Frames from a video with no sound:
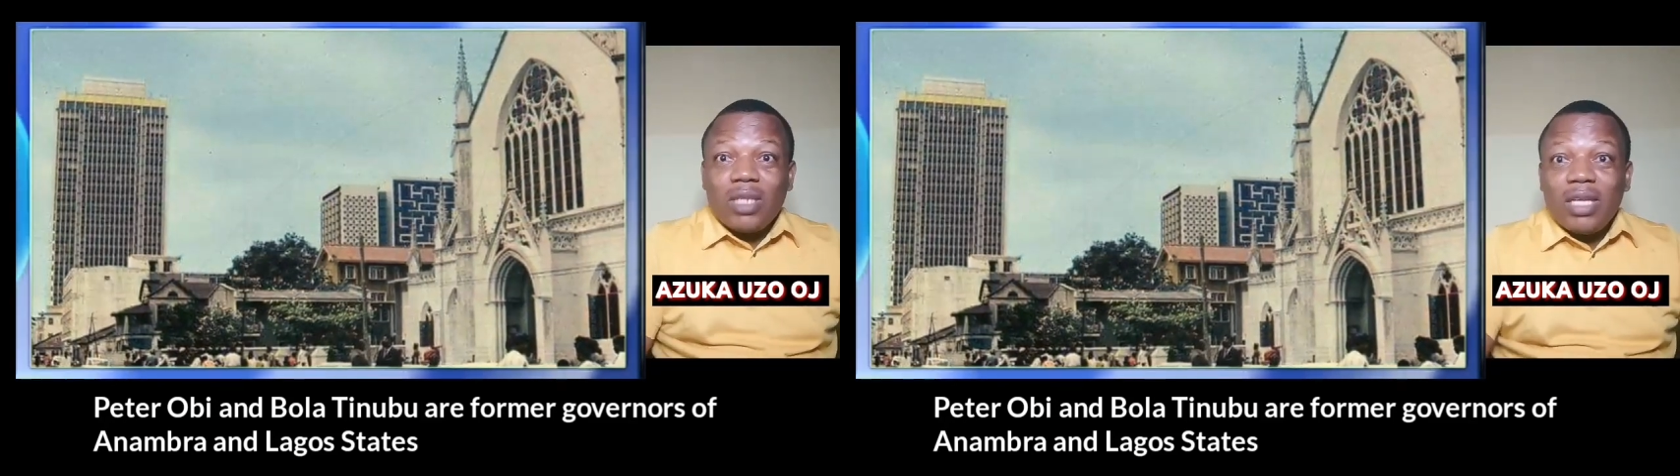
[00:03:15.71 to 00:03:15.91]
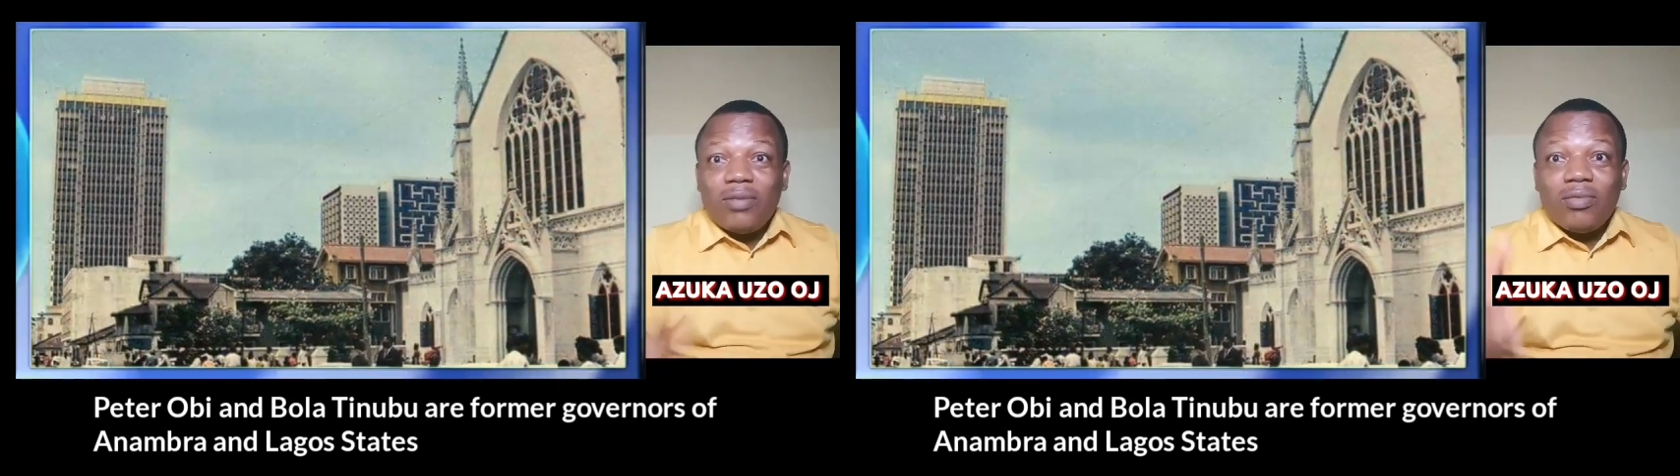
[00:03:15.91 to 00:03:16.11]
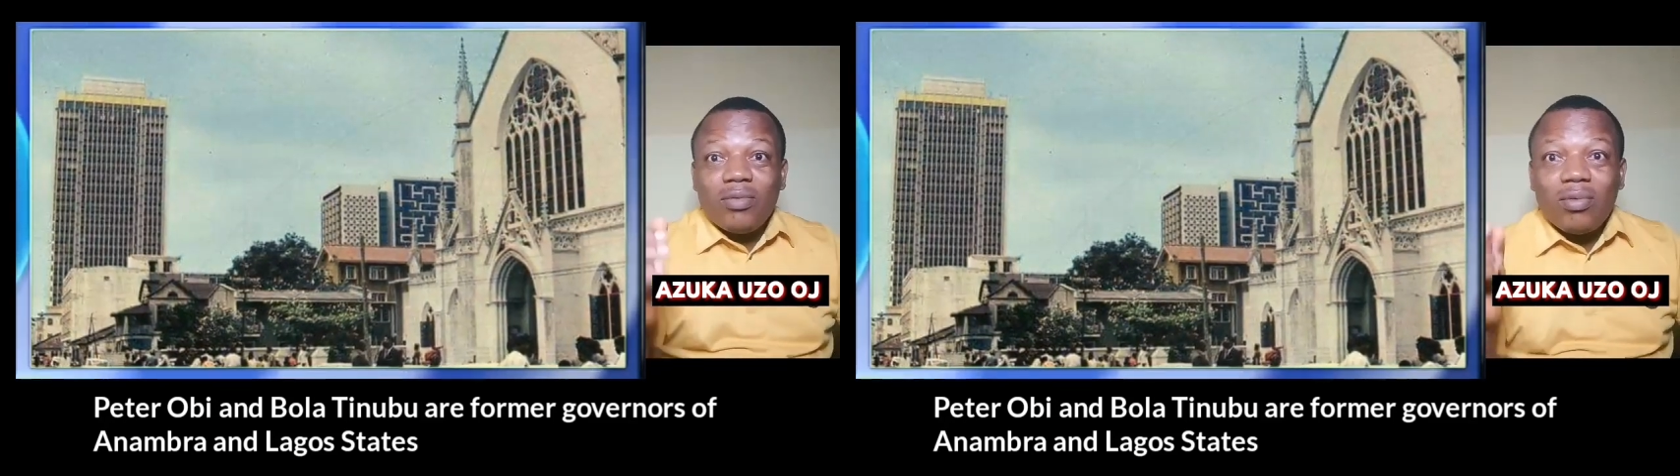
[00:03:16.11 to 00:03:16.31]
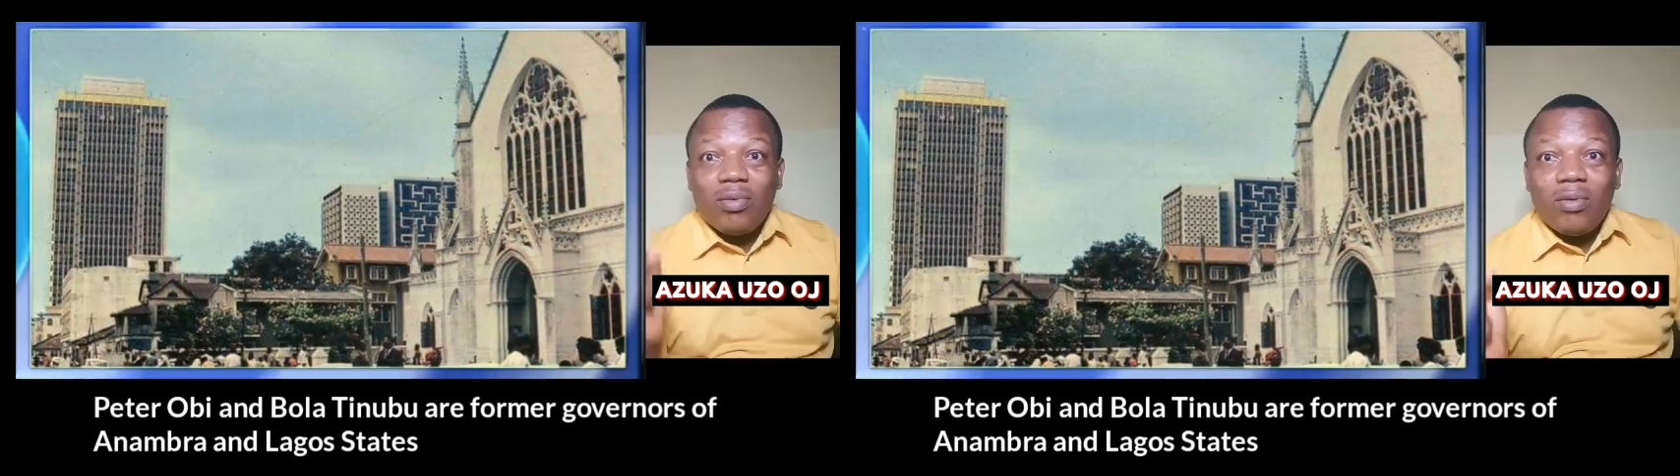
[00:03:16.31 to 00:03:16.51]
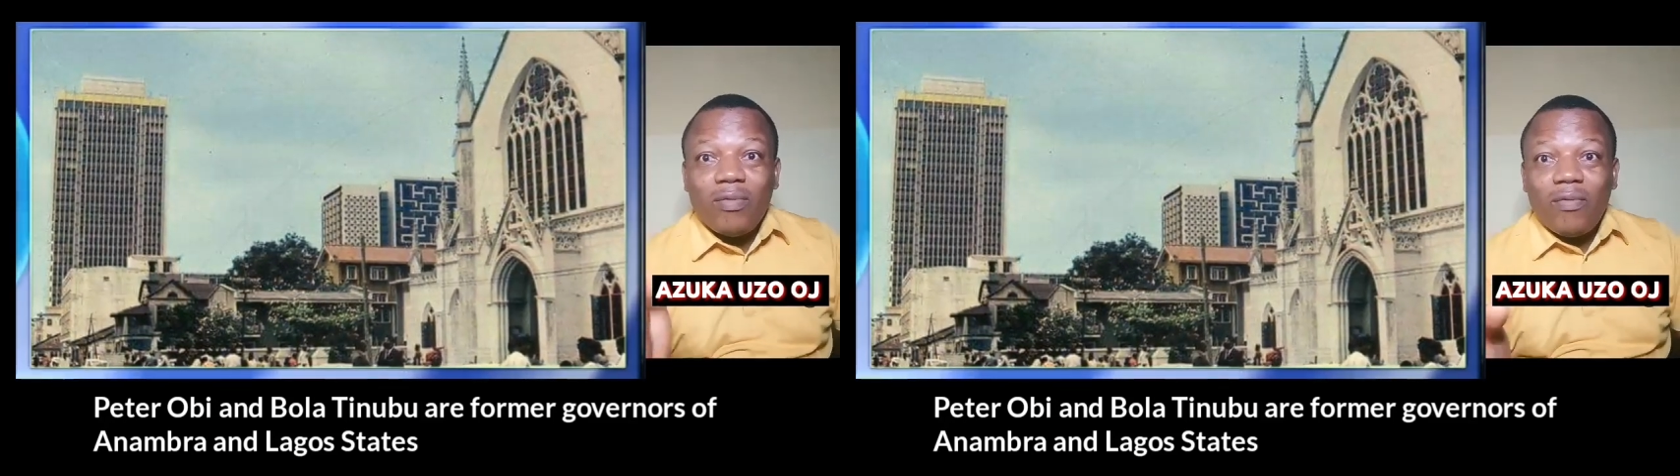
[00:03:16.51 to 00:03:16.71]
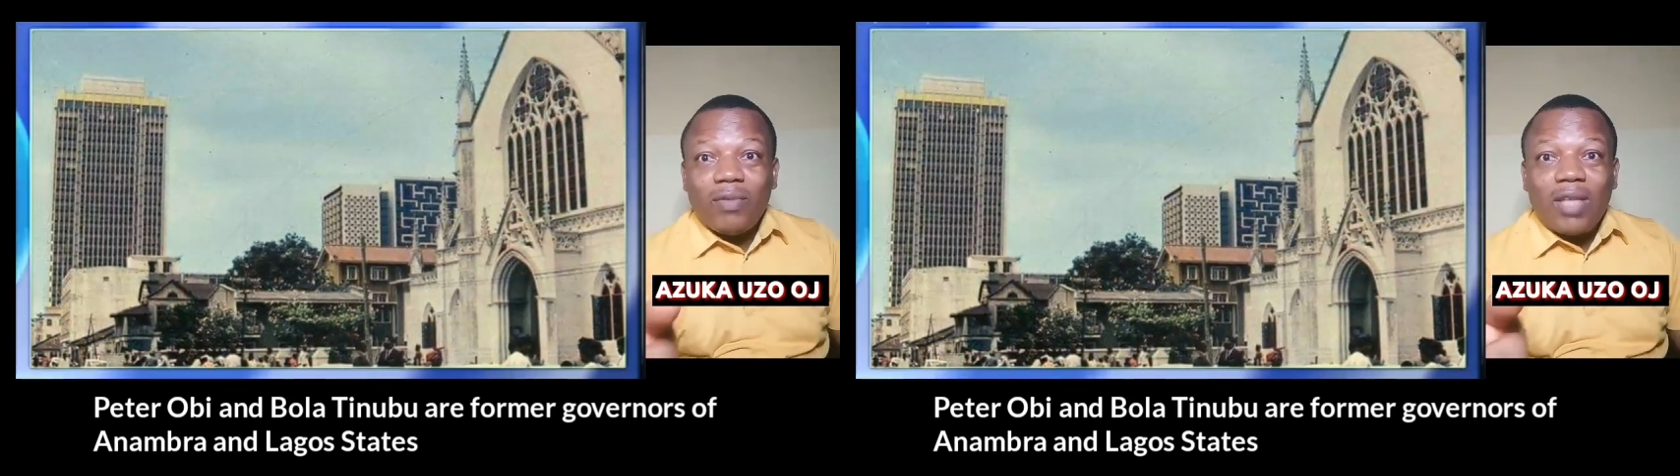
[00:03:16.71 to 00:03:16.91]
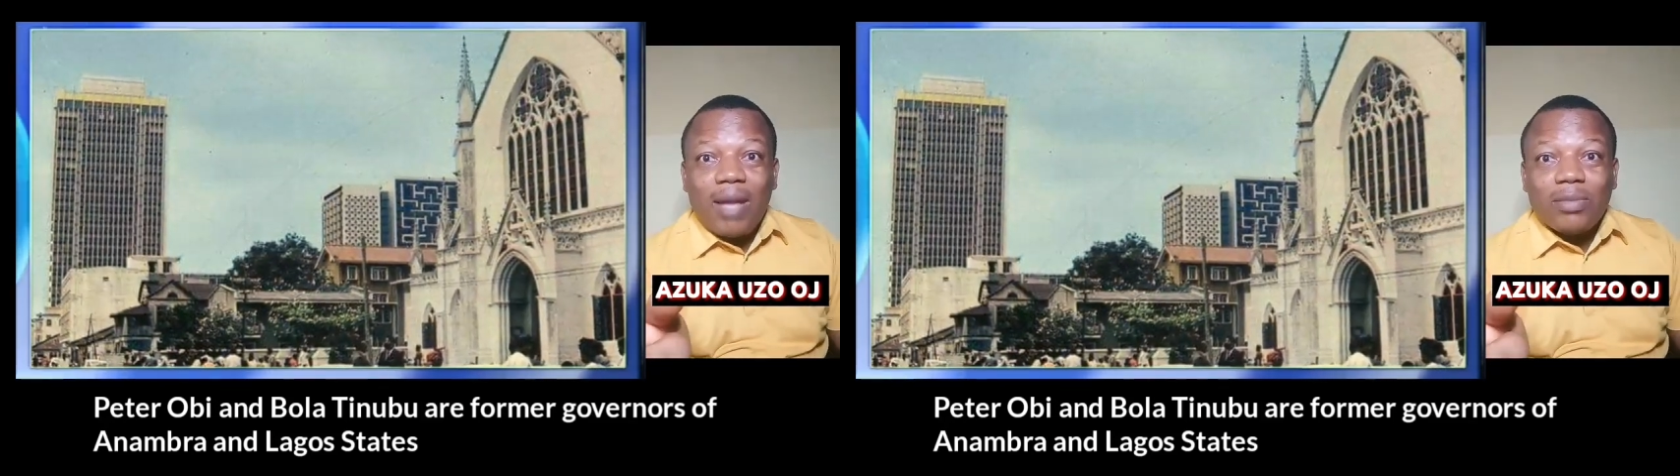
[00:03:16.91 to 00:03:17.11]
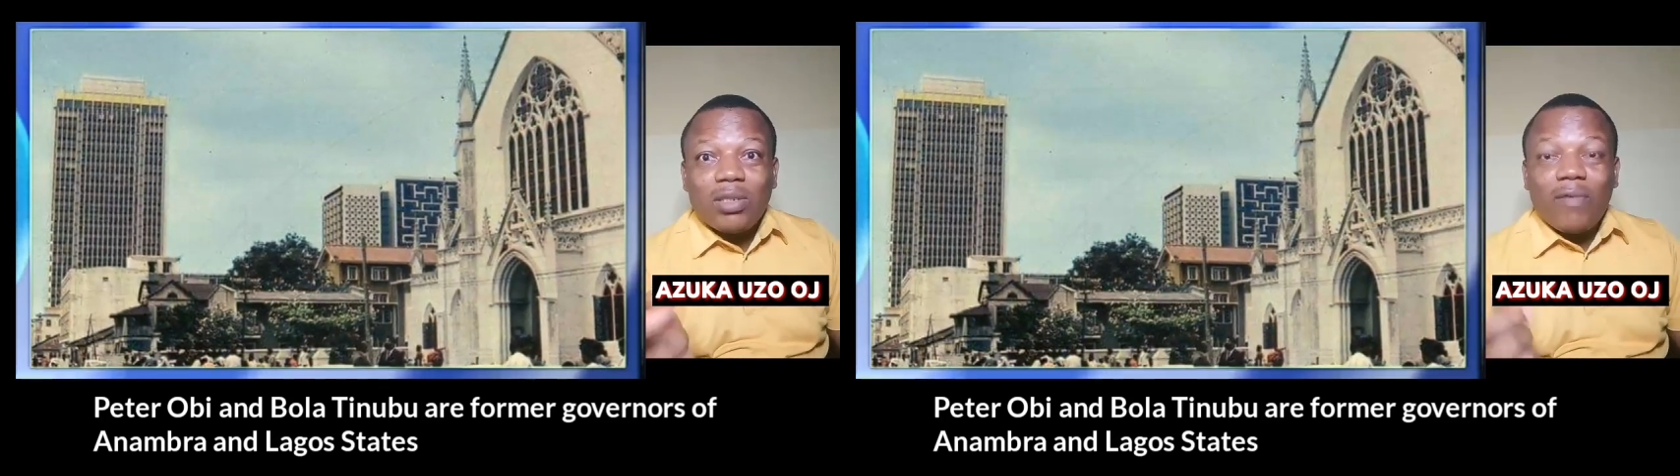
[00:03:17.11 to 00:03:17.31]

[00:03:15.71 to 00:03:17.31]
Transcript: in terms